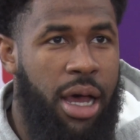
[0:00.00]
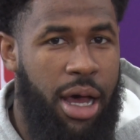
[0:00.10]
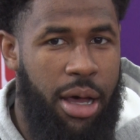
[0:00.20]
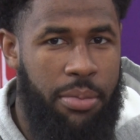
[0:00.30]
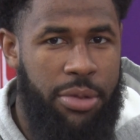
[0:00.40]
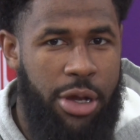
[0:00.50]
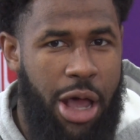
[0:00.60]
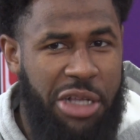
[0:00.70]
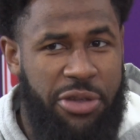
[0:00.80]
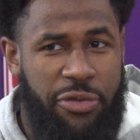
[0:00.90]
You know,
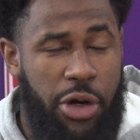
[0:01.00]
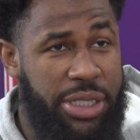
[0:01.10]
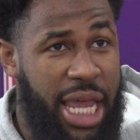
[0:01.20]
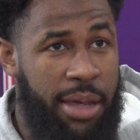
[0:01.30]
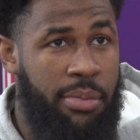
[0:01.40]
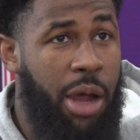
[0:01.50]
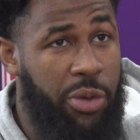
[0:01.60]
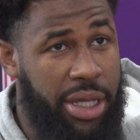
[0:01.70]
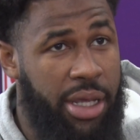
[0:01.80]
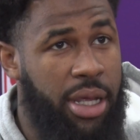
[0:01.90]
as the first game, I
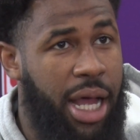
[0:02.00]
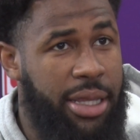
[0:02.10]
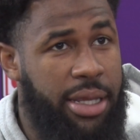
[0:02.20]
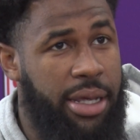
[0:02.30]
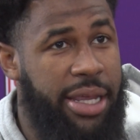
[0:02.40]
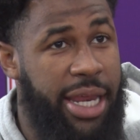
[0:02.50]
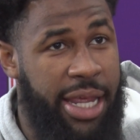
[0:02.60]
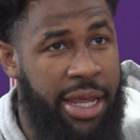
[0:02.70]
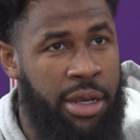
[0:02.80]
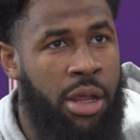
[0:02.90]
really got to get
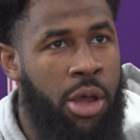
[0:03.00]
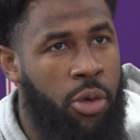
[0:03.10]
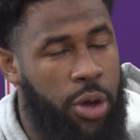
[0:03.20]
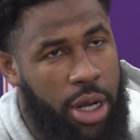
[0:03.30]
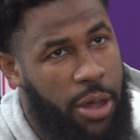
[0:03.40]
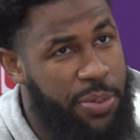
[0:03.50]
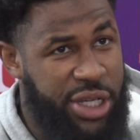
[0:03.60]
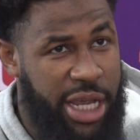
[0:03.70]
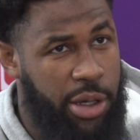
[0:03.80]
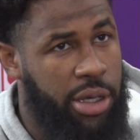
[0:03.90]
in when
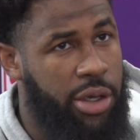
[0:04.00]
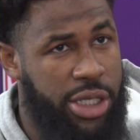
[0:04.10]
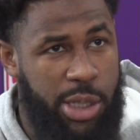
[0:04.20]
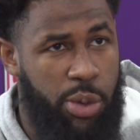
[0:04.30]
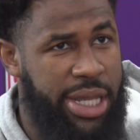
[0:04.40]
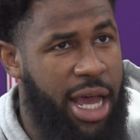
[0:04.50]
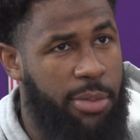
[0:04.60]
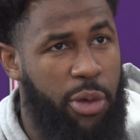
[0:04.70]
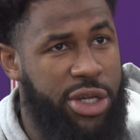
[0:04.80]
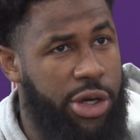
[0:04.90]
B.J. Goodson went down
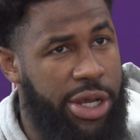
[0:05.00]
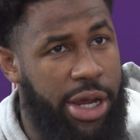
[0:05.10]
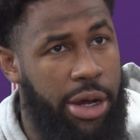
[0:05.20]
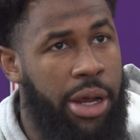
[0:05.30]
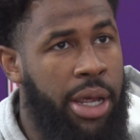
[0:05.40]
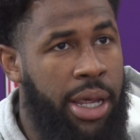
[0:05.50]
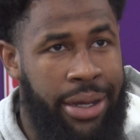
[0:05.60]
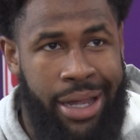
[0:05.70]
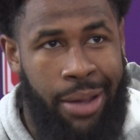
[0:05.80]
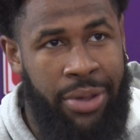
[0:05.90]
my redshirt year
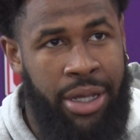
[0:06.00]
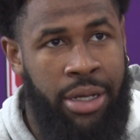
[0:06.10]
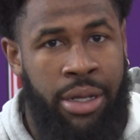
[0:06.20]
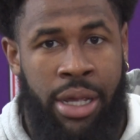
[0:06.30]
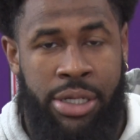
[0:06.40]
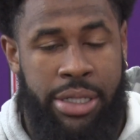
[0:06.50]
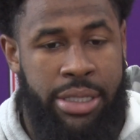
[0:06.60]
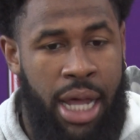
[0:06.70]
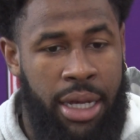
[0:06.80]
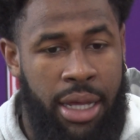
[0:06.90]
and come in and
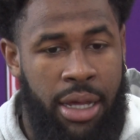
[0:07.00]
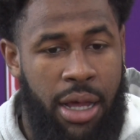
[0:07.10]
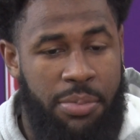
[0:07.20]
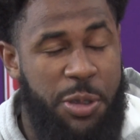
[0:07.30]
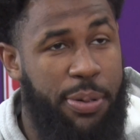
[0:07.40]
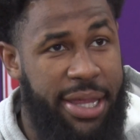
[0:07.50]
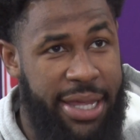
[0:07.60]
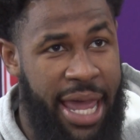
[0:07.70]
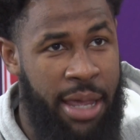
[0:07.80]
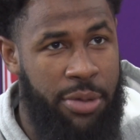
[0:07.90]
just kind of just play the
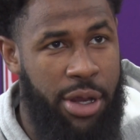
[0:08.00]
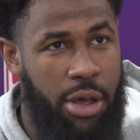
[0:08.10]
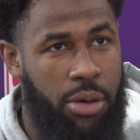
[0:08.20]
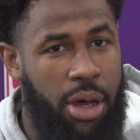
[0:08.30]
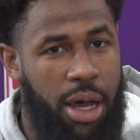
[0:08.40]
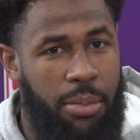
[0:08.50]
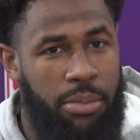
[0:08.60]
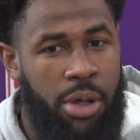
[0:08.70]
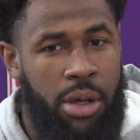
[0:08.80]
game, you know.